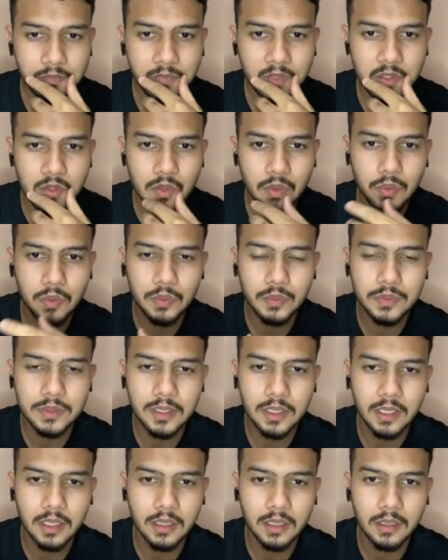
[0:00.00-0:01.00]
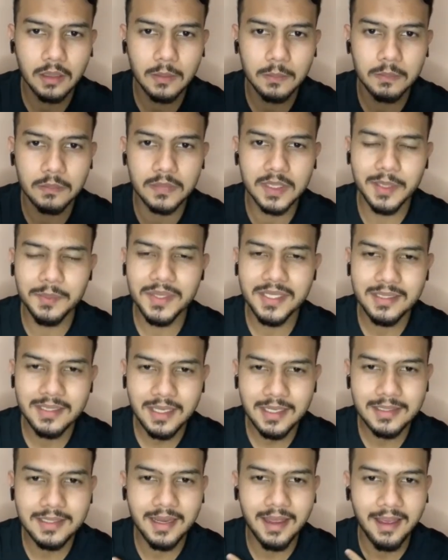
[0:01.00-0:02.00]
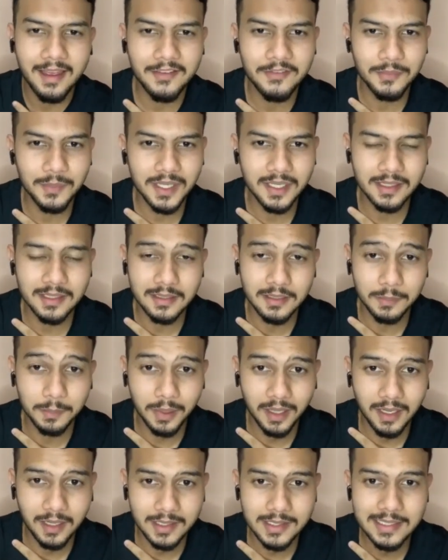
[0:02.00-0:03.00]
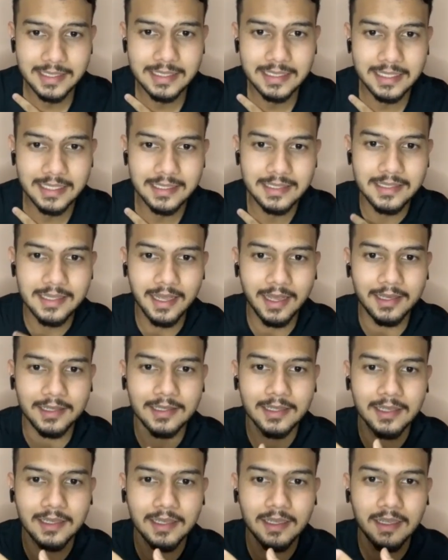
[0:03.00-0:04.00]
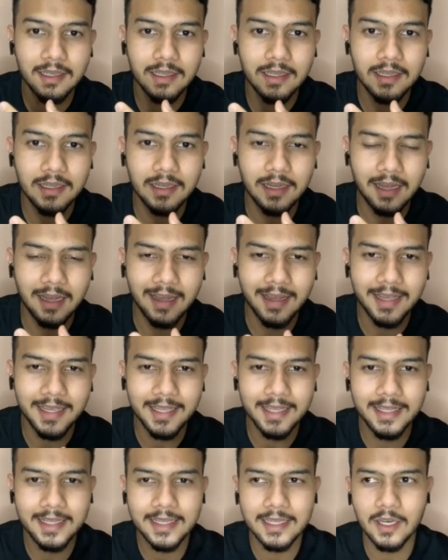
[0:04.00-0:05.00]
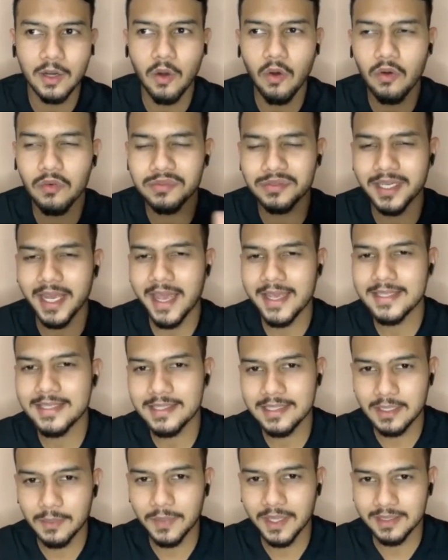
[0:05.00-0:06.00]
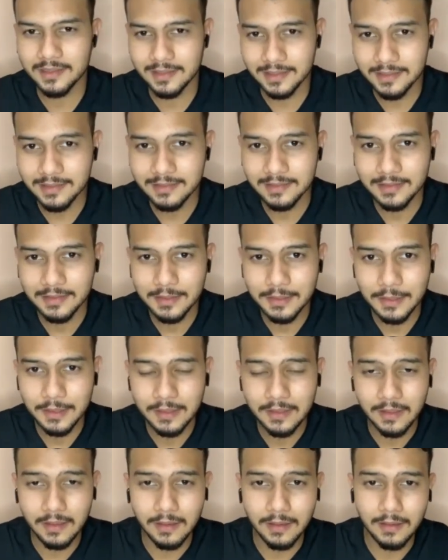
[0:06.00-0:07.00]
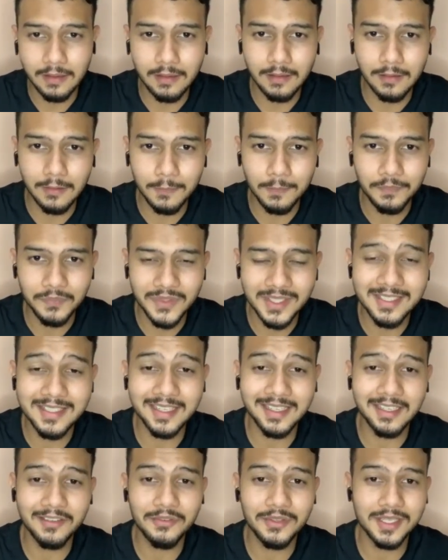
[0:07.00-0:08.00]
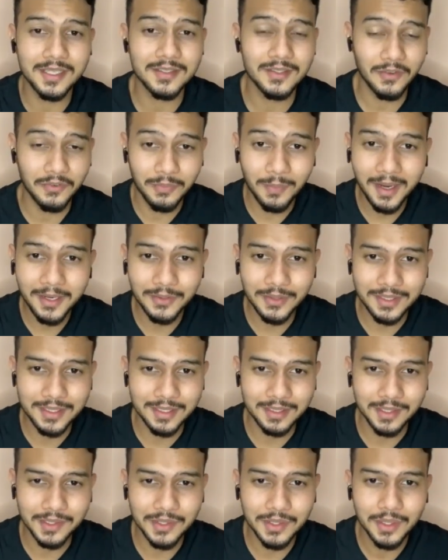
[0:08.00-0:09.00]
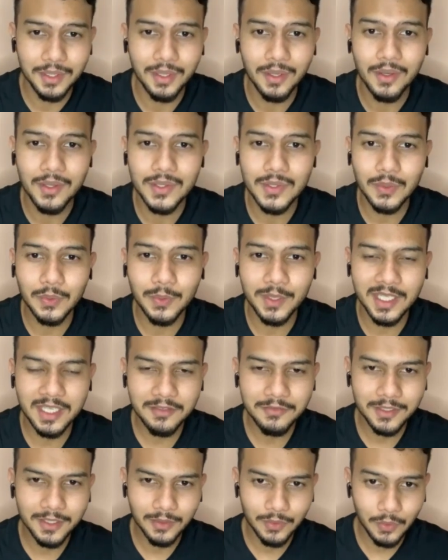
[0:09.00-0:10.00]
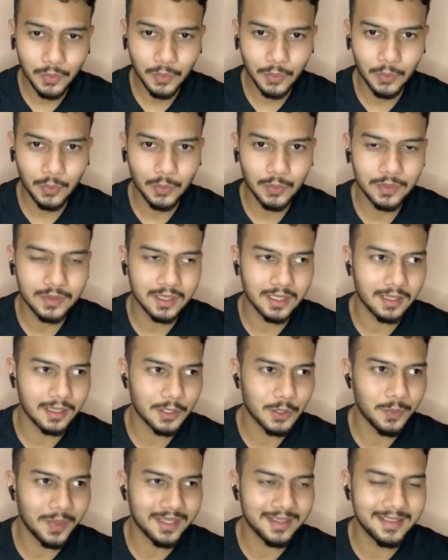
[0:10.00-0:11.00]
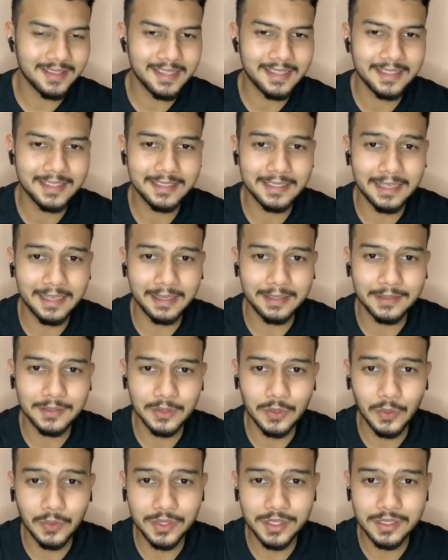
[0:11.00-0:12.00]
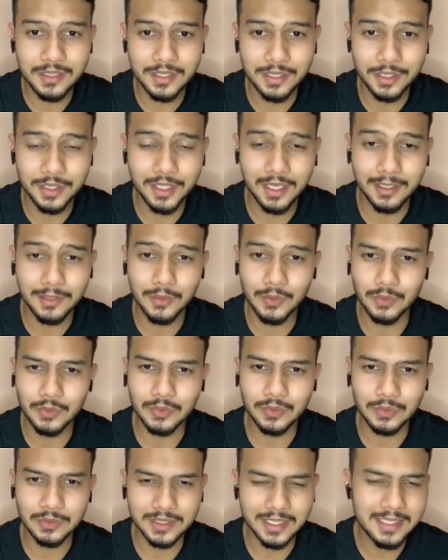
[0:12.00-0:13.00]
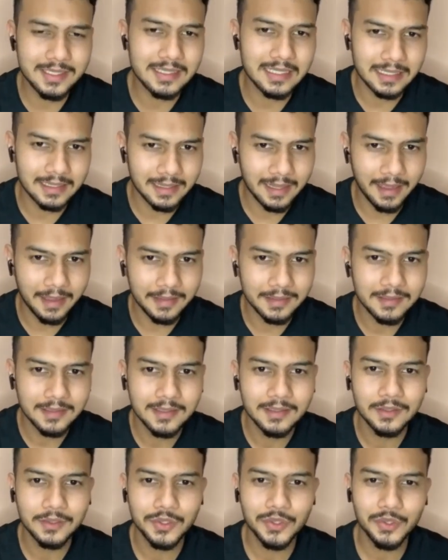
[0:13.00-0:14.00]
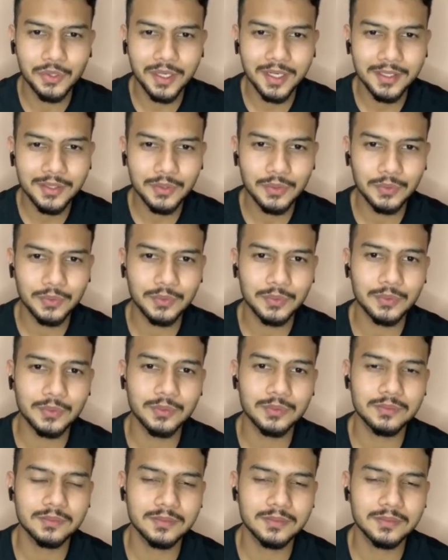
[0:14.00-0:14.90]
So the mistakes that I've made in the past is that I overestimated the significance of my research. So even though you might think that your research can do this and that, try to